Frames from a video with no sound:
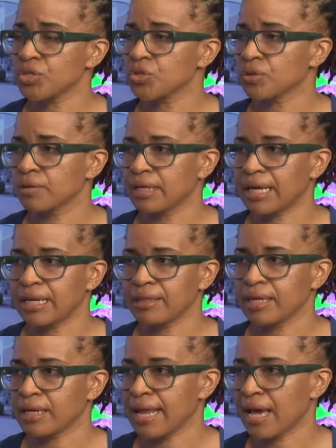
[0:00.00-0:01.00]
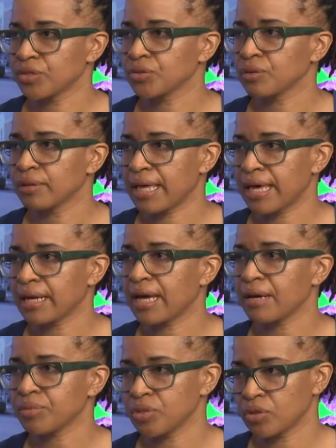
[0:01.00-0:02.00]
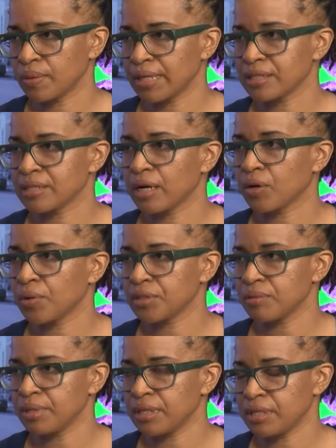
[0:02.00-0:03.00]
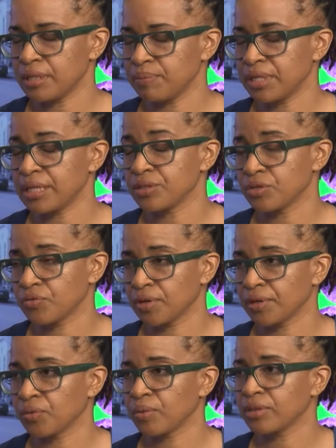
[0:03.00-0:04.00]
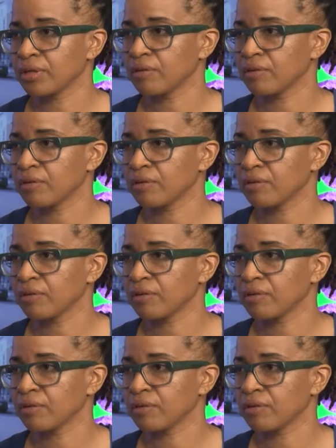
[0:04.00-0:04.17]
sure that anything natural that I'm doing is not going to be, be interfering with the